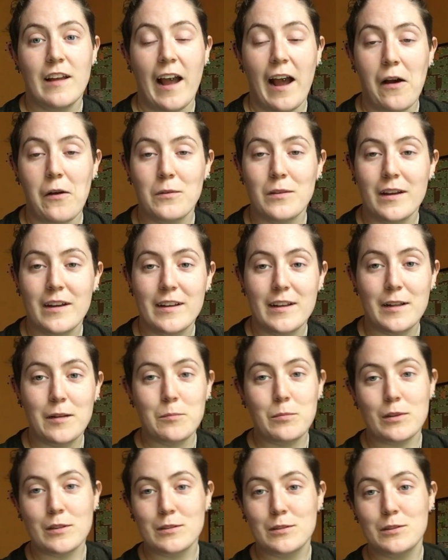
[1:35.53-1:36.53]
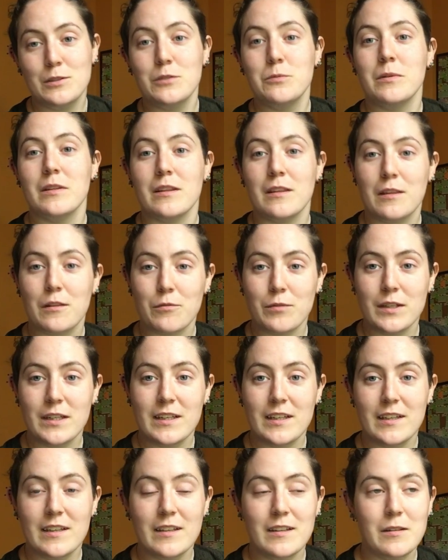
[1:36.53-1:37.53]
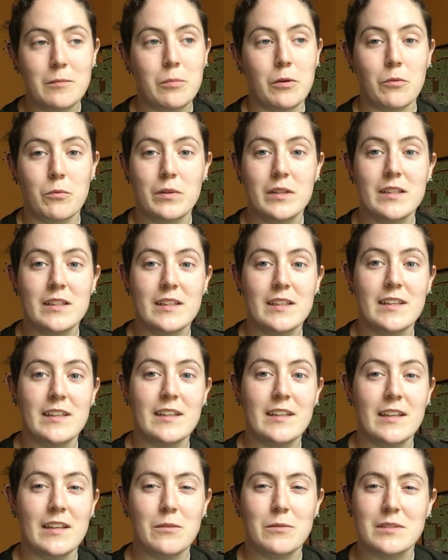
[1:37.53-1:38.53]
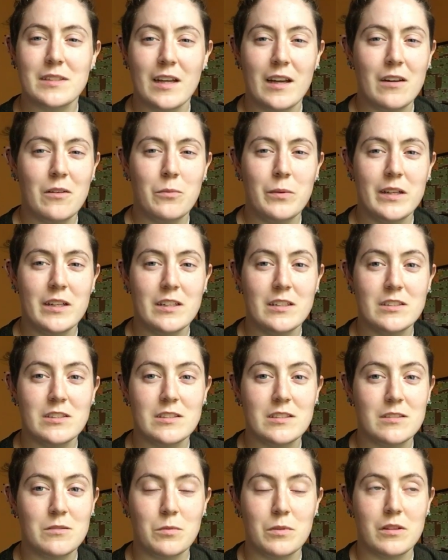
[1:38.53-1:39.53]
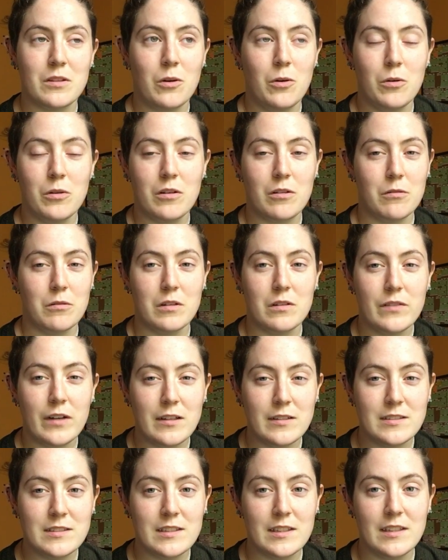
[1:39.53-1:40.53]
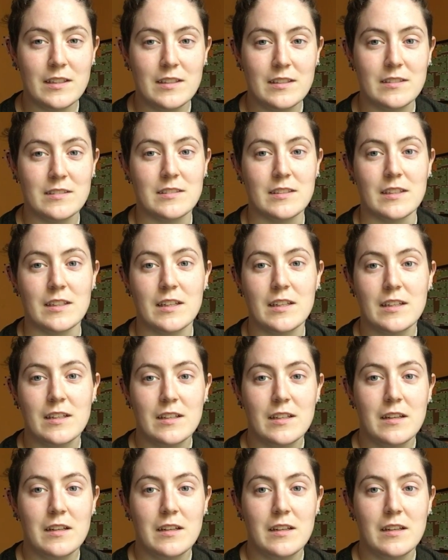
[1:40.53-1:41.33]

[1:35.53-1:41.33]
outlining books 2 and 3, but really it was kind of weird just with the whole coronavirus thing because like